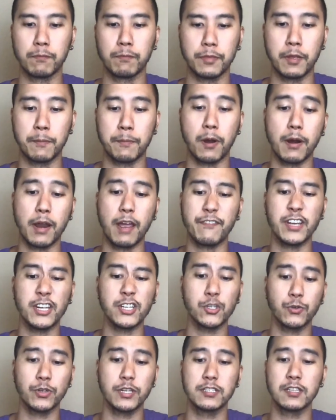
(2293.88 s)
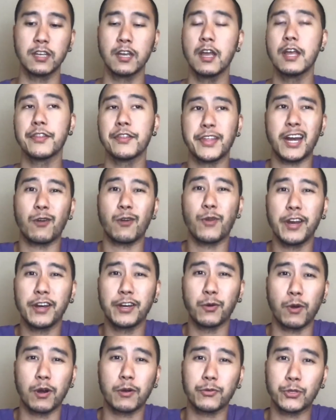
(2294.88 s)
they probably have injuries, they're not ready
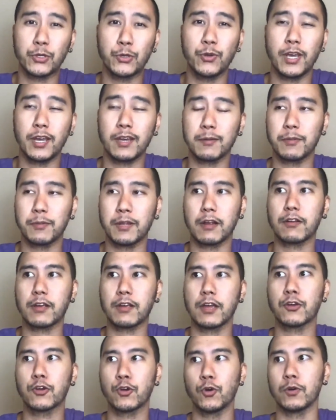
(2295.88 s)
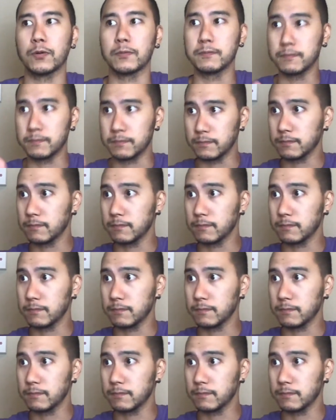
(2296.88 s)
to work with you yet, but okay, cool.